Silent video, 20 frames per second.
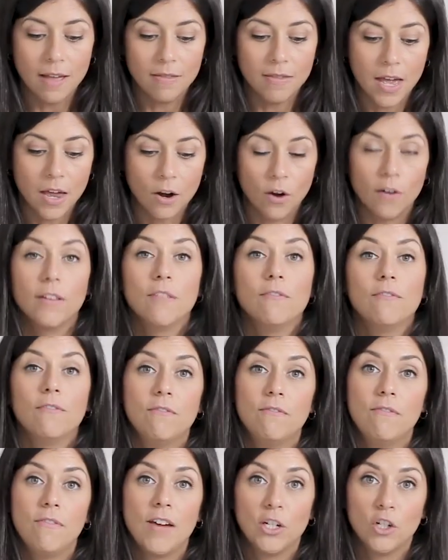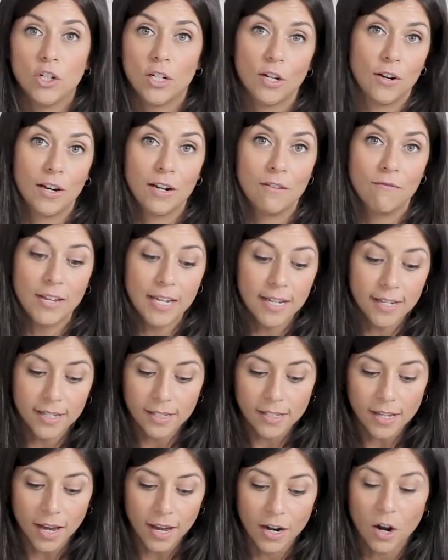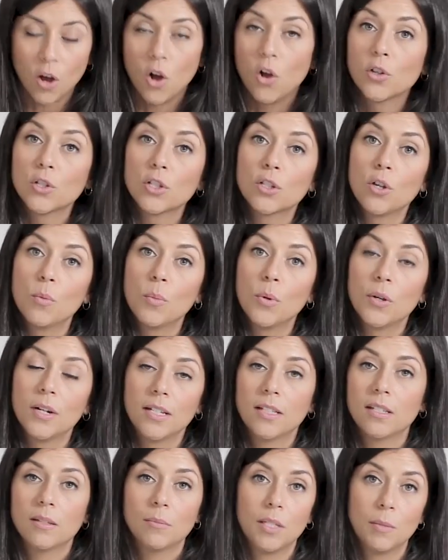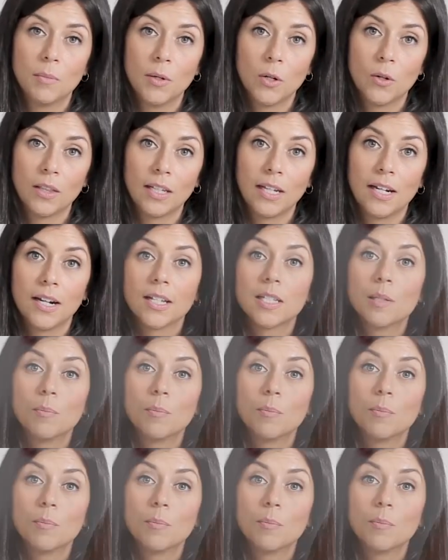and then on the vegetarian and vegan side, I also put in some spirulina.